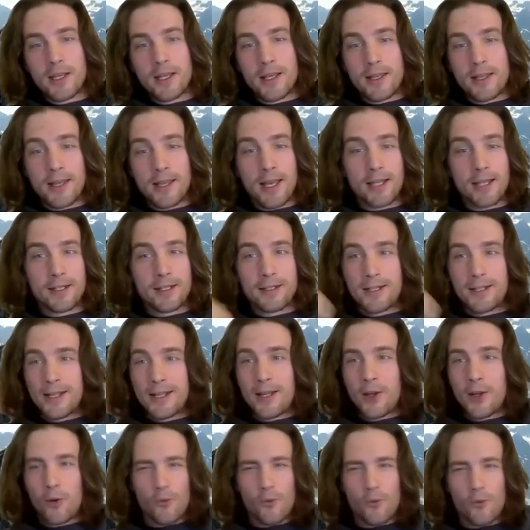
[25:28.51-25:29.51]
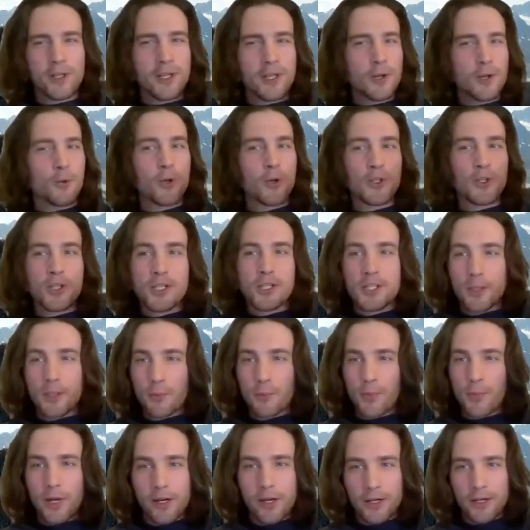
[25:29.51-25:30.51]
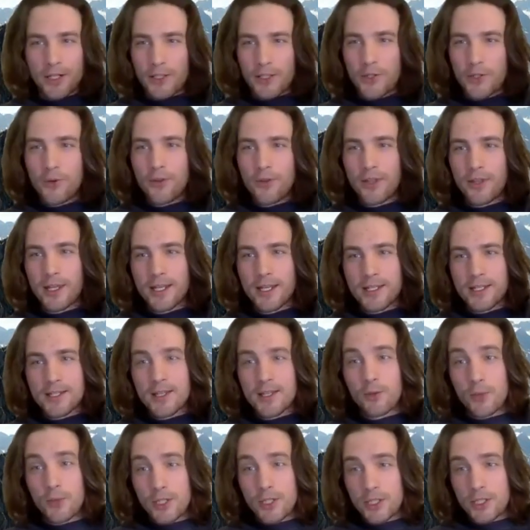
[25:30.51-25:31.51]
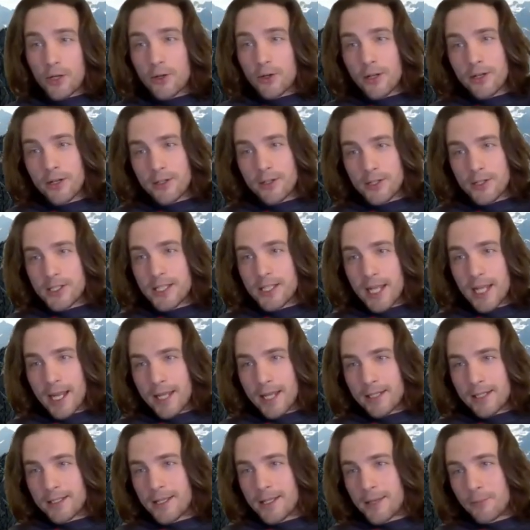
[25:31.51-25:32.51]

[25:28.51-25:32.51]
then really we're just comparing two things that we don't understand,